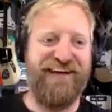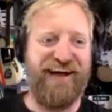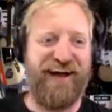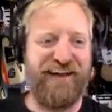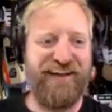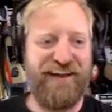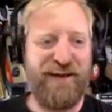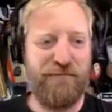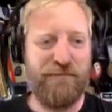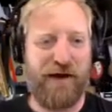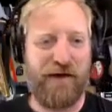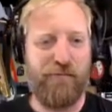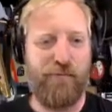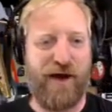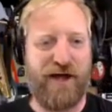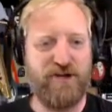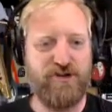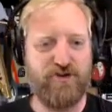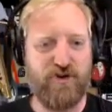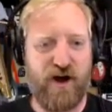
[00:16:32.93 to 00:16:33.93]
I needed my
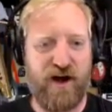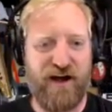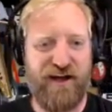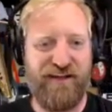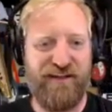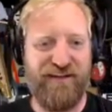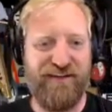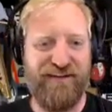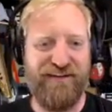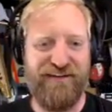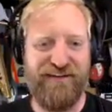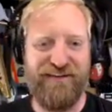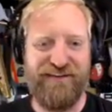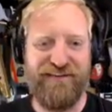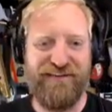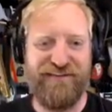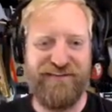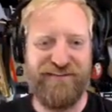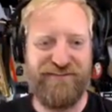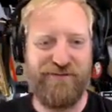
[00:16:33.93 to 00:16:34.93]
wet dry.
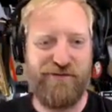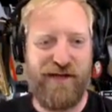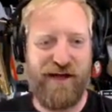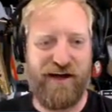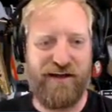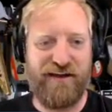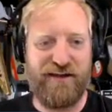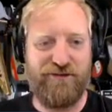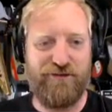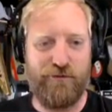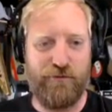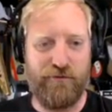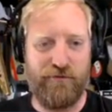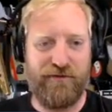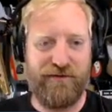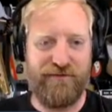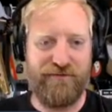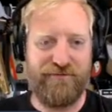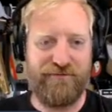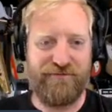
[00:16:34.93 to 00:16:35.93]
So yeah, I need 2 of
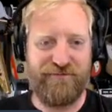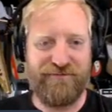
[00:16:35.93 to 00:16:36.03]
these.